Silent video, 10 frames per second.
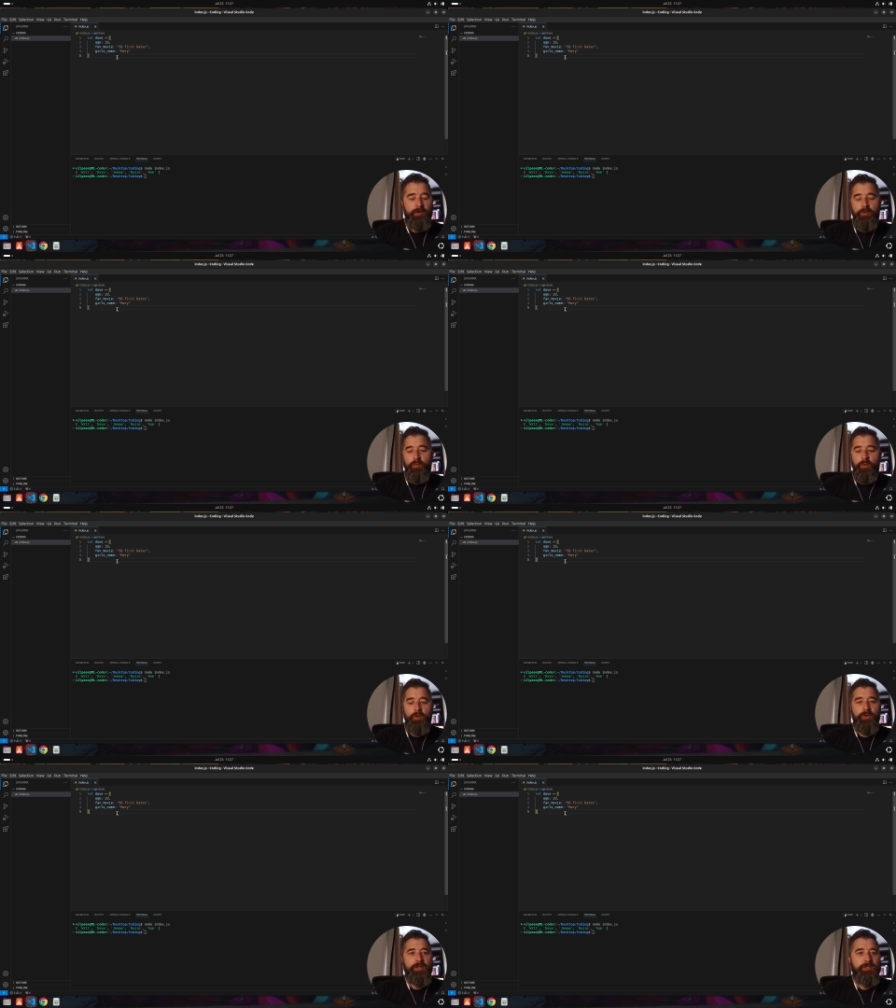What
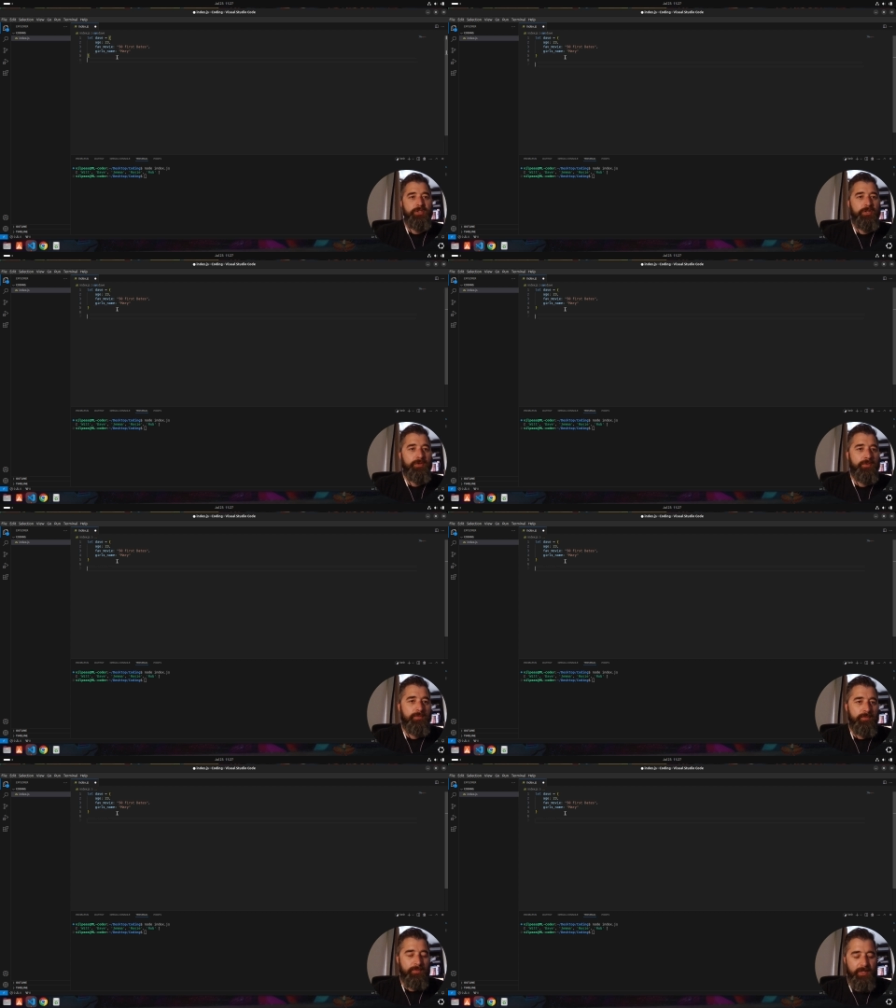we could do
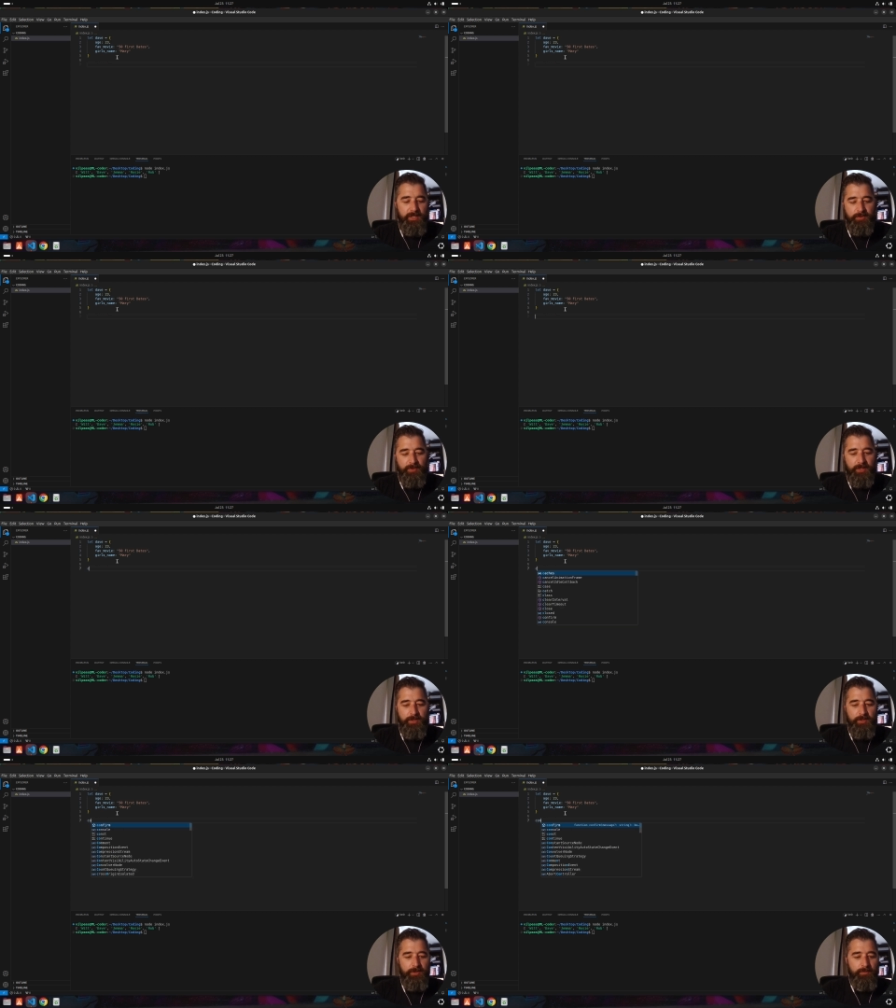is we could